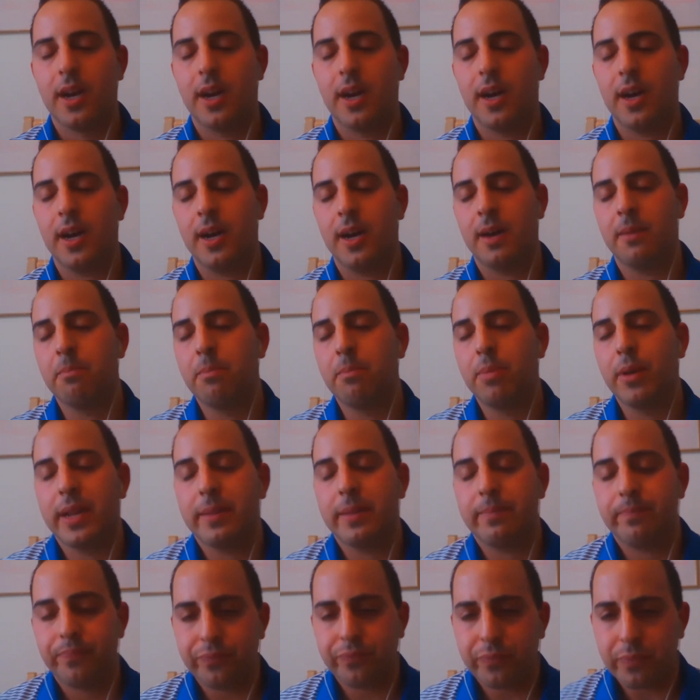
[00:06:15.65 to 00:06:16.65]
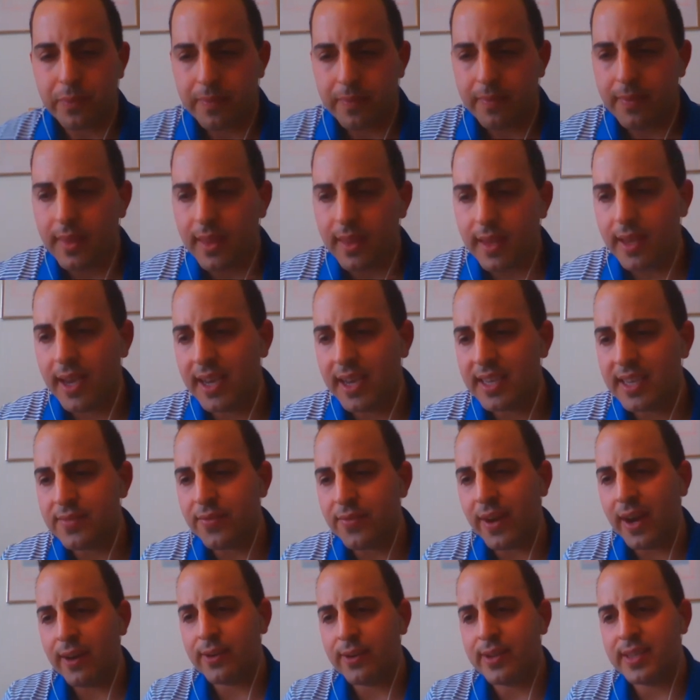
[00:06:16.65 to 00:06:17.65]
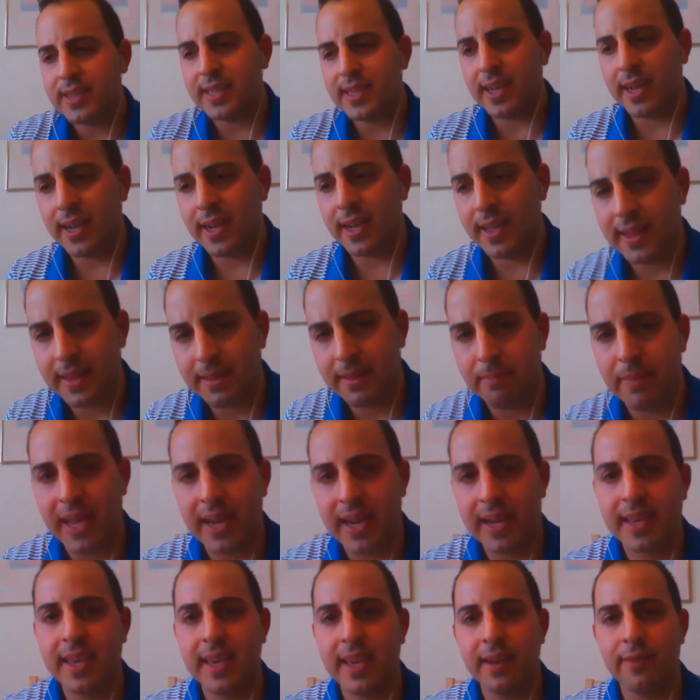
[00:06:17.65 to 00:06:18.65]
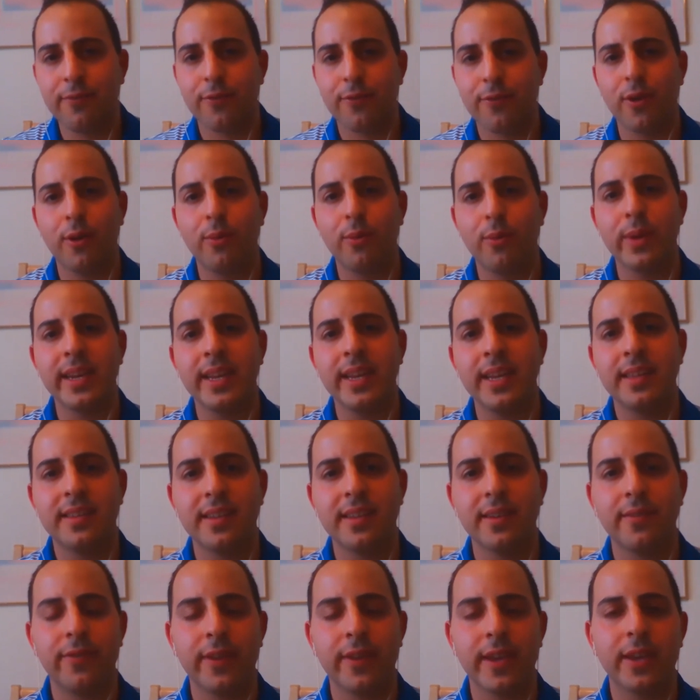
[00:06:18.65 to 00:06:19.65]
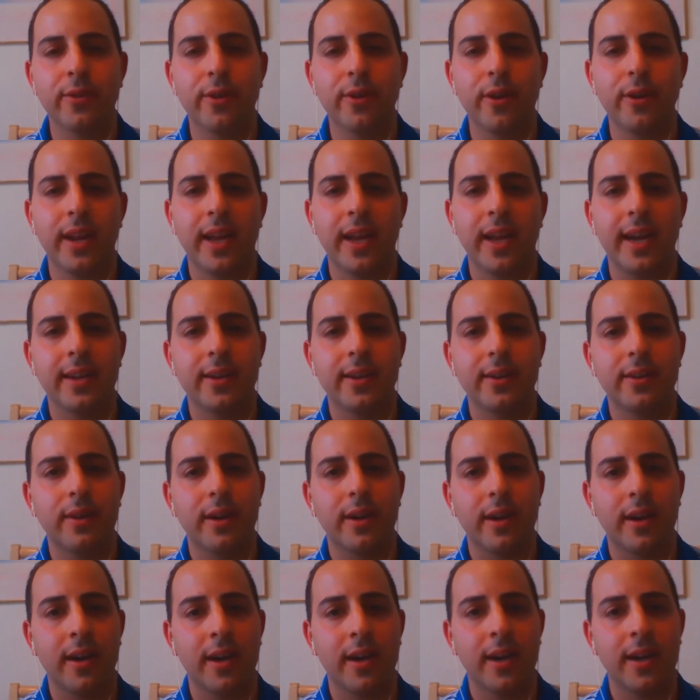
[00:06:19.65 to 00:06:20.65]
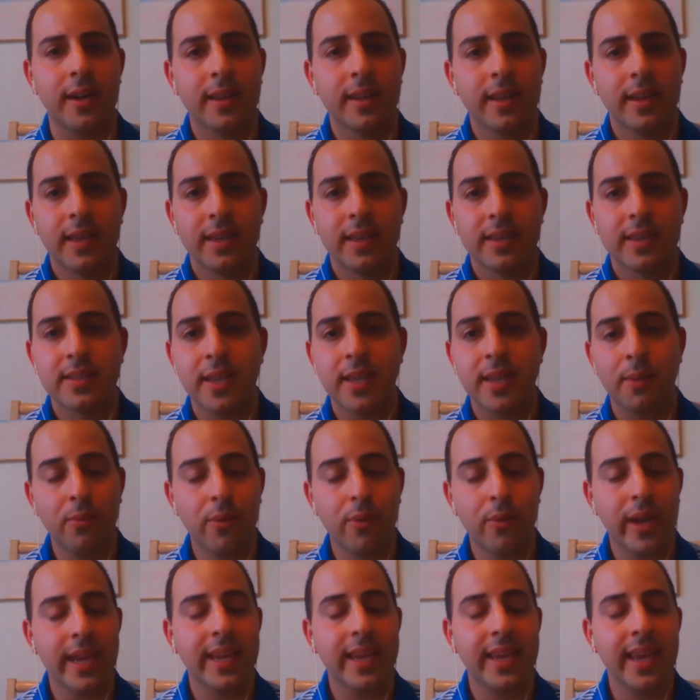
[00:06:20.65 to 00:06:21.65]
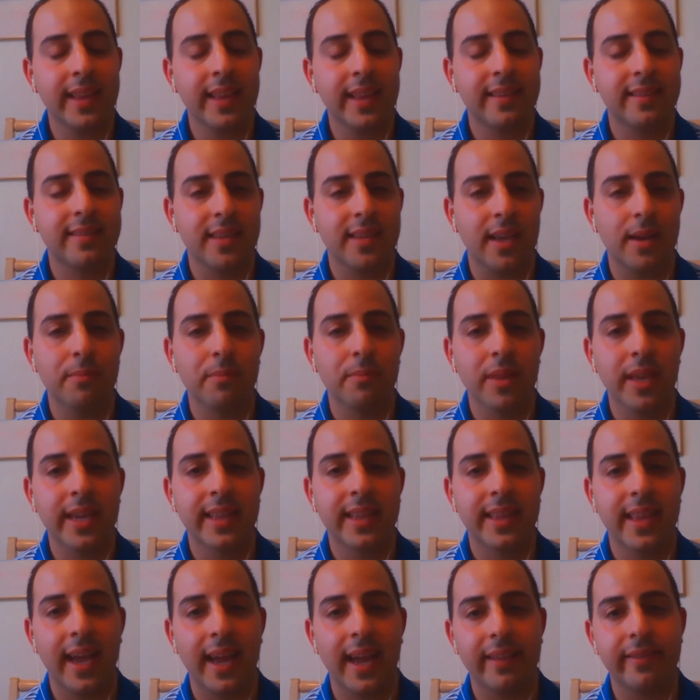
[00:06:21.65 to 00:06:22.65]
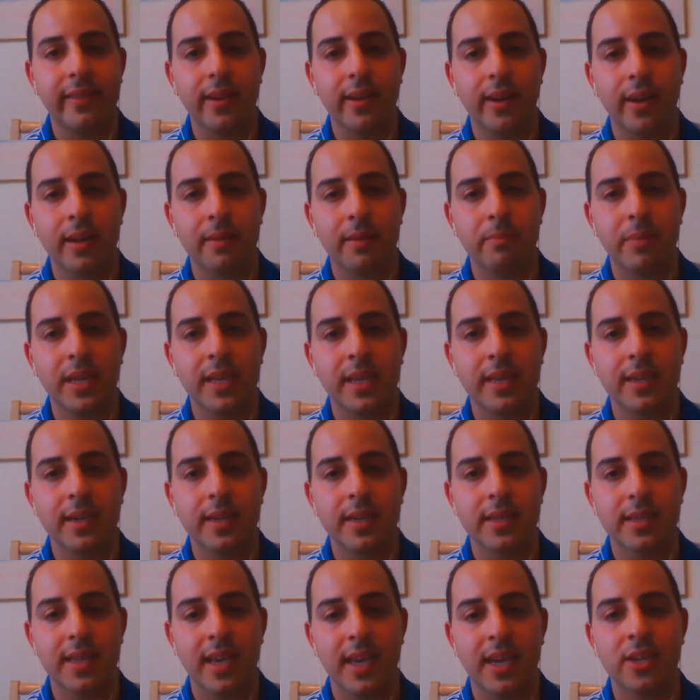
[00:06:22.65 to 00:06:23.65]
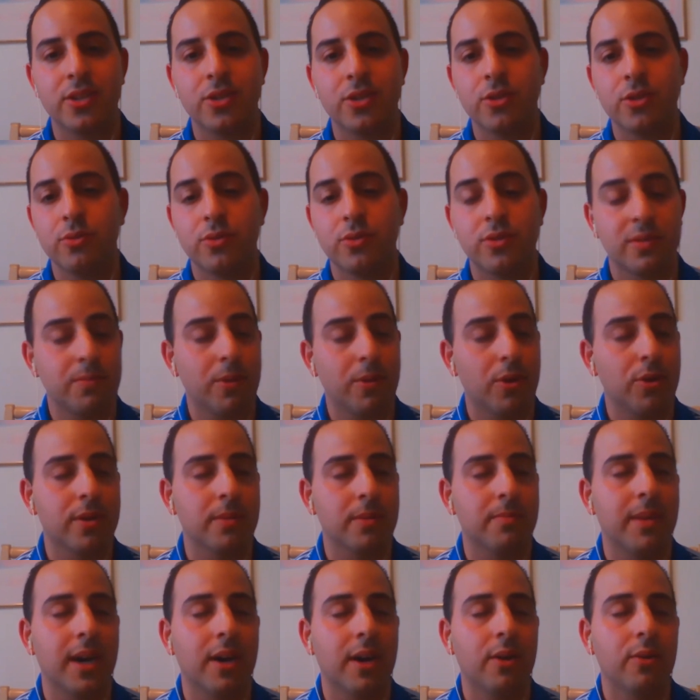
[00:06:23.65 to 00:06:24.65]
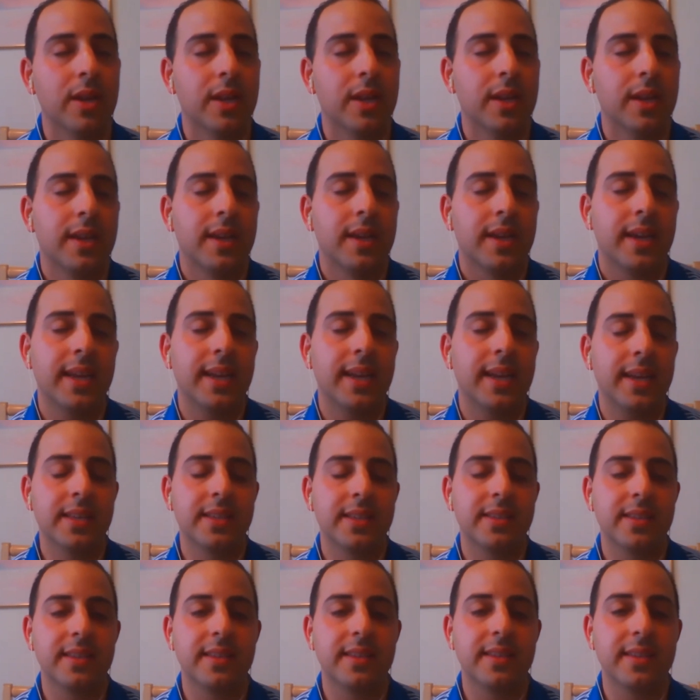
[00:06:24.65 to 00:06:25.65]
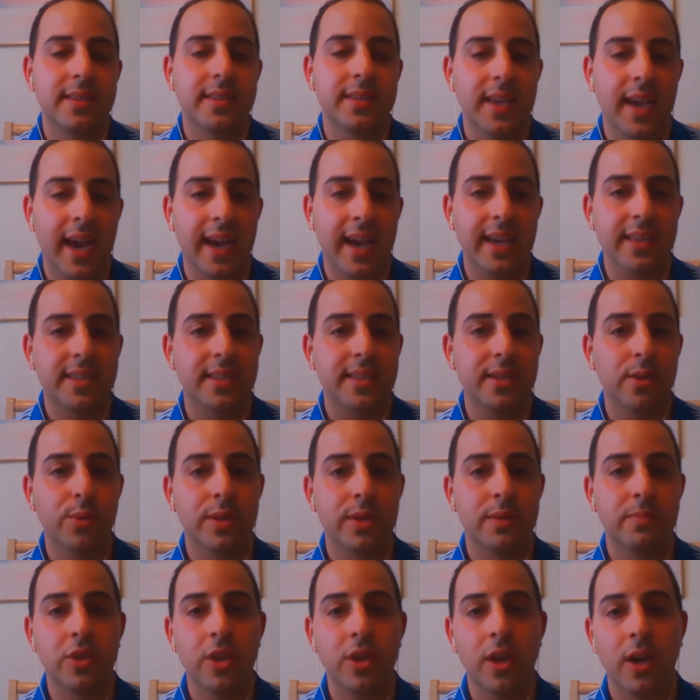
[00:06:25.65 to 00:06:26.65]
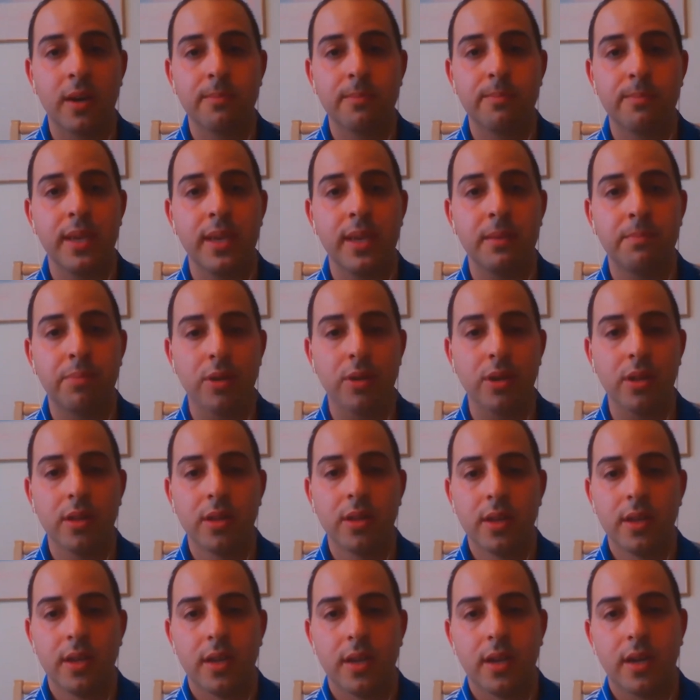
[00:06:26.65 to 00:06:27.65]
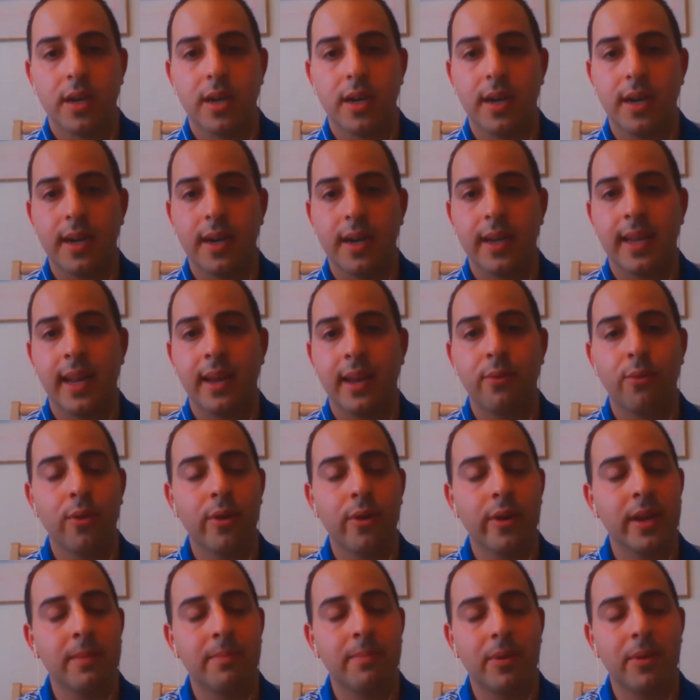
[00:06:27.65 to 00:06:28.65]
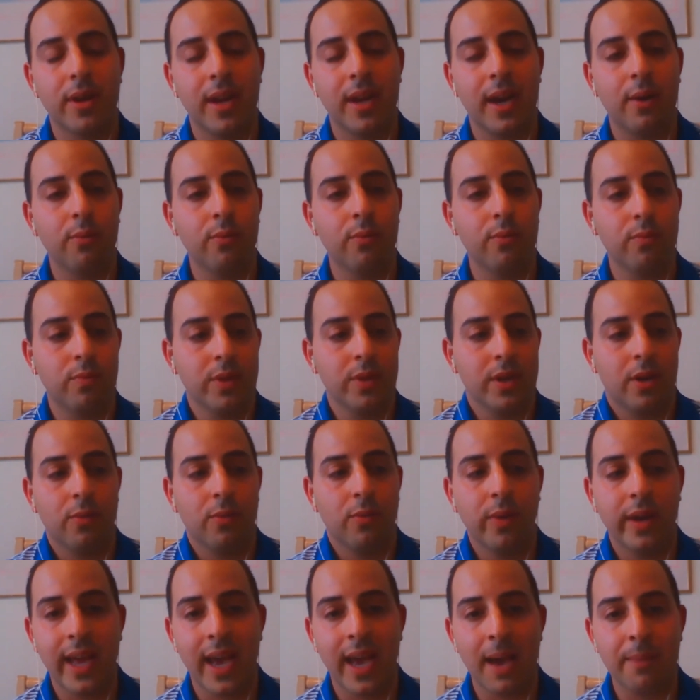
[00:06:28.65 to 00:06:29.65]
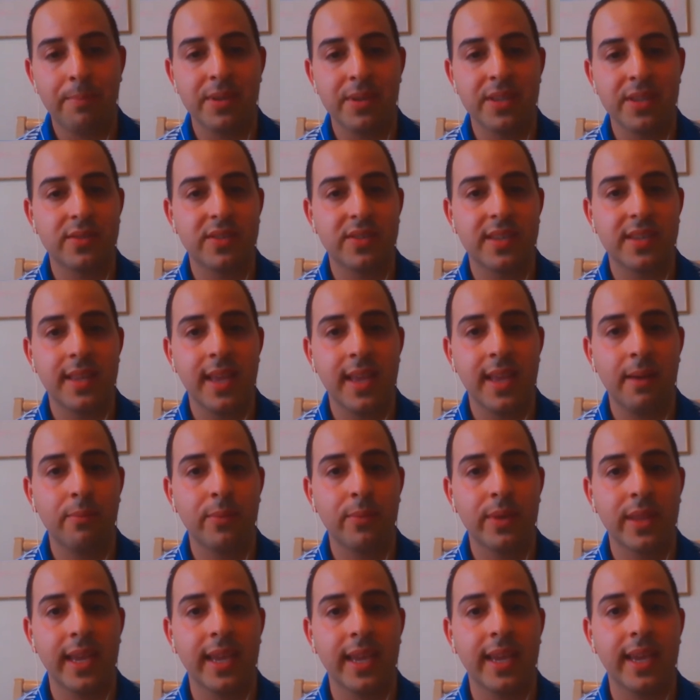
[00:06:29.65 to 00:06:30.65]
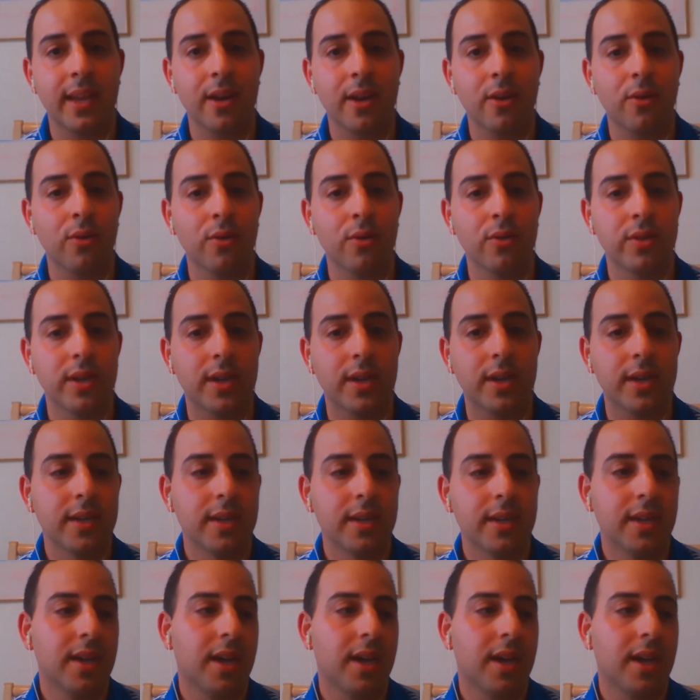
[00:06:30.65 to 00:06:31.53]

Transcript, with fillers: Um, but as far as uh, the Medicare for all, we need to figure out how to uh, some way get something like that done because, as you spoke about, it is a disaster with young people, uh, and I worry about how you know what happens to them when they get older.